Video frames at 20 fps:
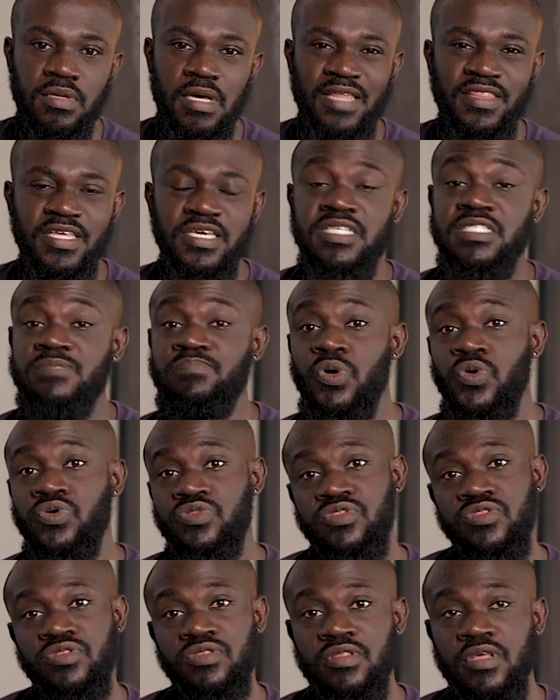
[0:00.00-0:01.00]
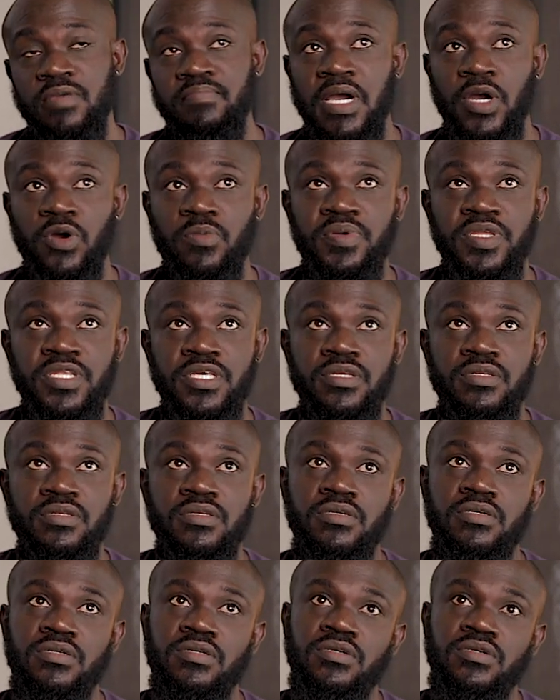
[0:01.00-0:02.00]
think it's both, in my
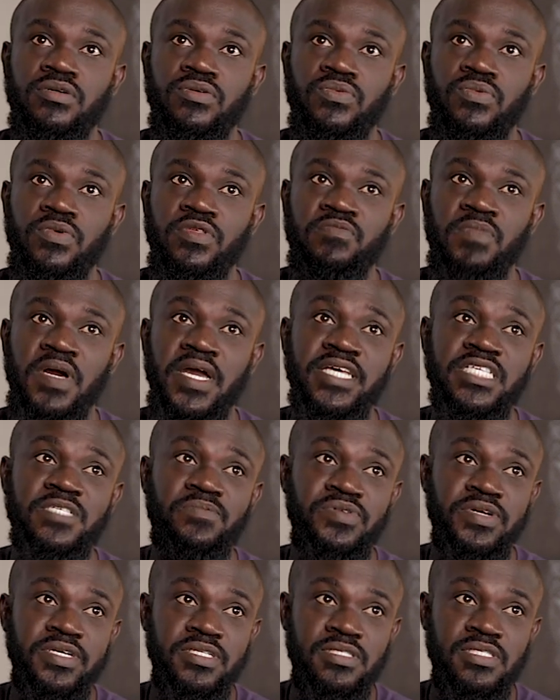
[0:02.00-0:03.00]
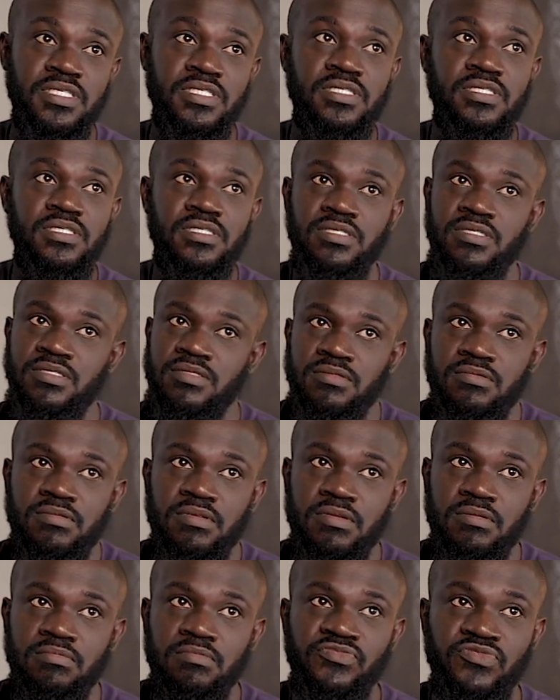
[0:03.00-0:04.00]
opinion, with my experiences,
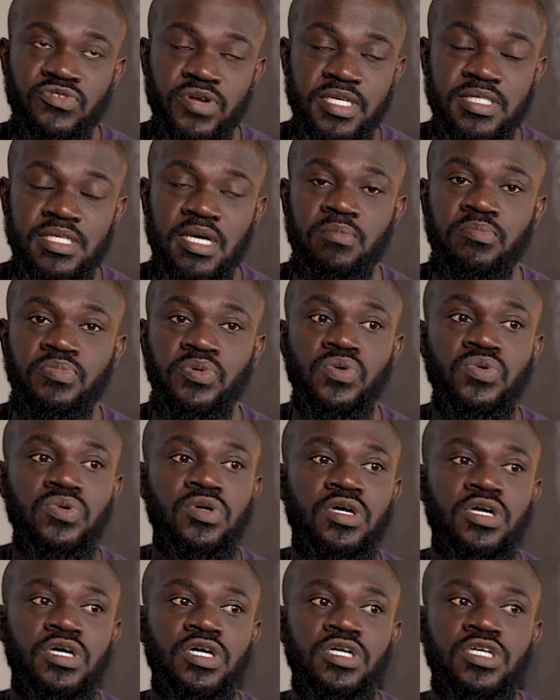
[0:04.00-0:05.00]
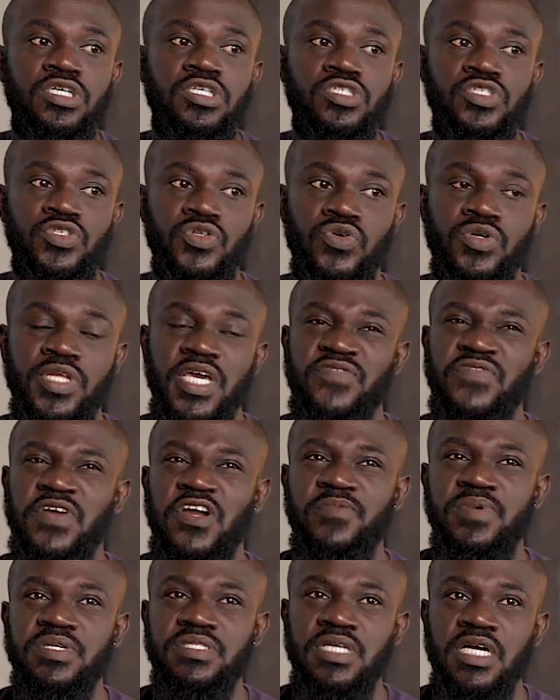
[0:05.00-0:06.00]
for example. So the
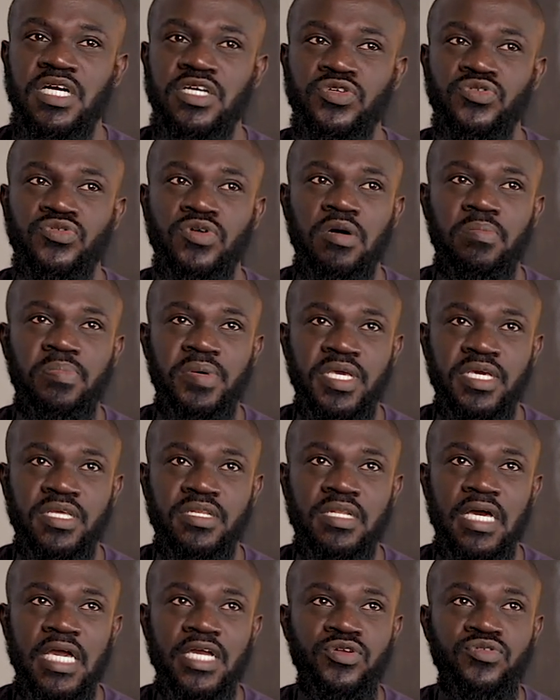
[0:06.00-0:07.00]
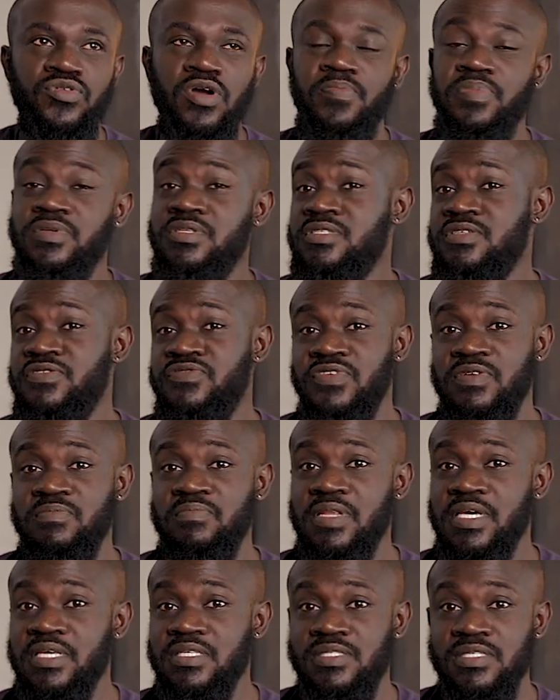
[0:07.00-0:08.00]
environment I grew up in
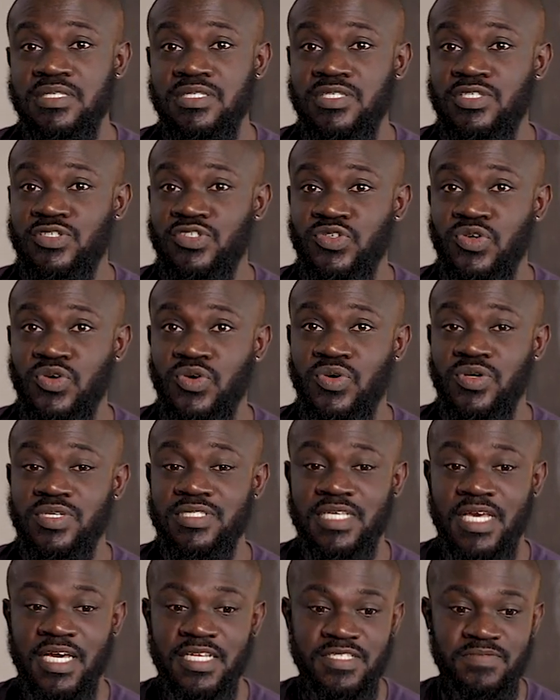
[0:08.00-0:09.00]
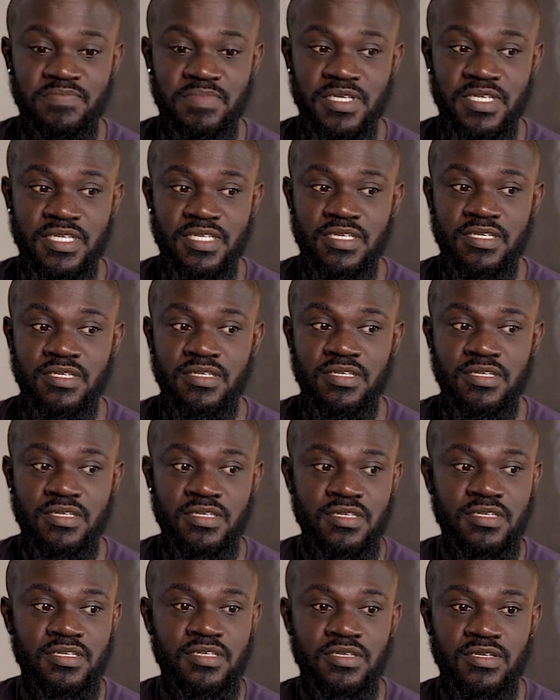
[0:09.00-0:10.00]
different places, so it can't be
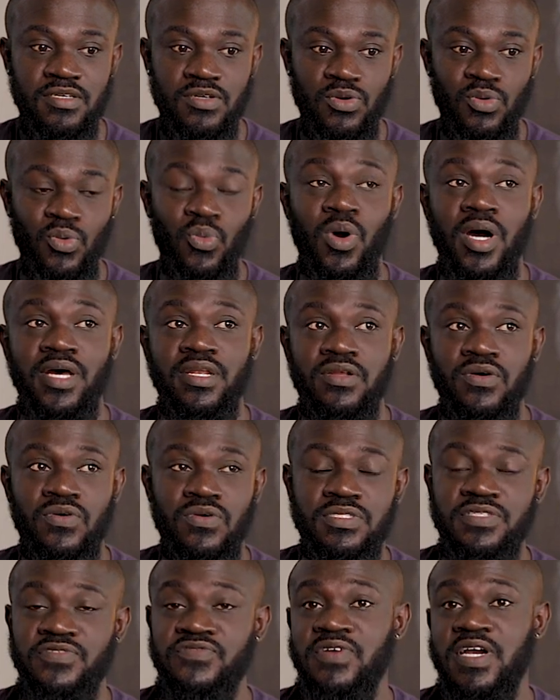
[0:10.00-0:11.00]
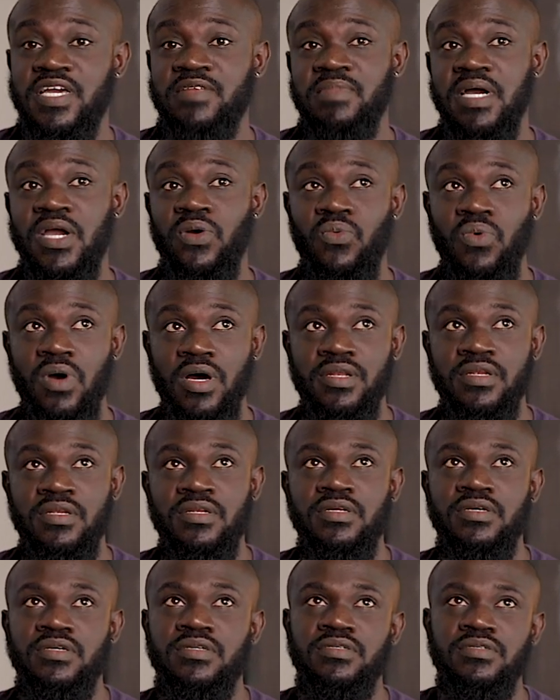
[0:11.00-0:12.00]
one or defined by
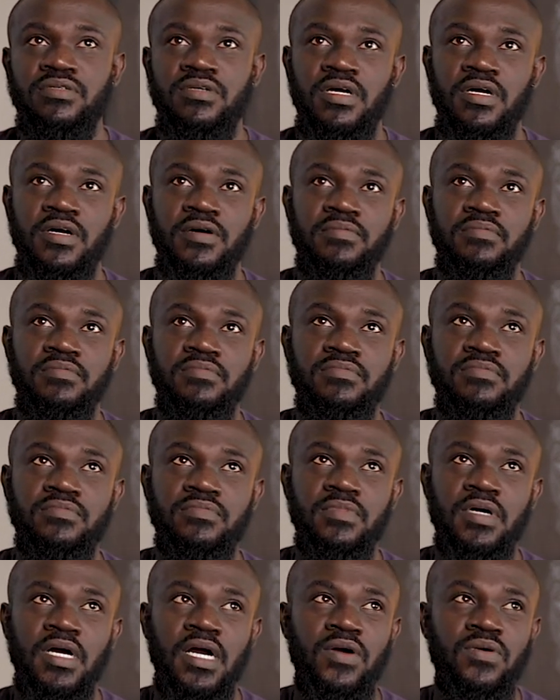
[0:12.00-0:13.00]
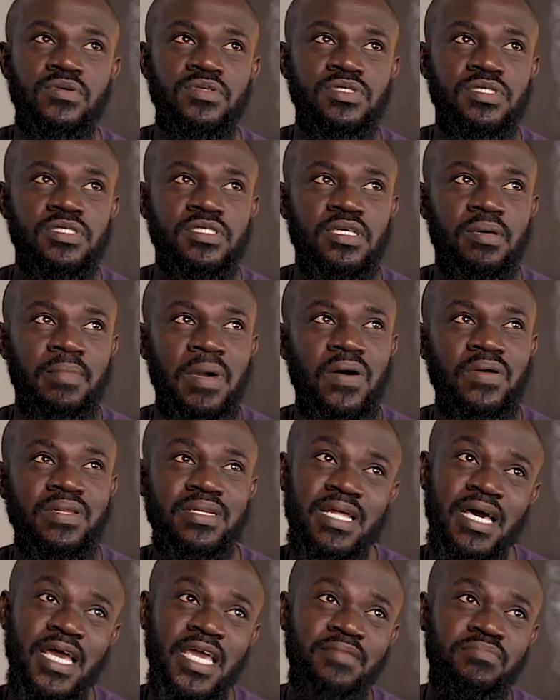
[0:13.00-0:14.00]
one. I was about
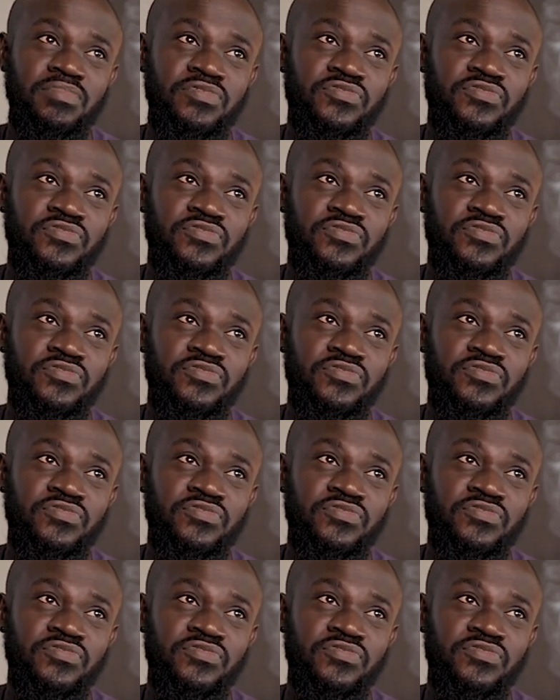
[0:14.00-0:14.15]
9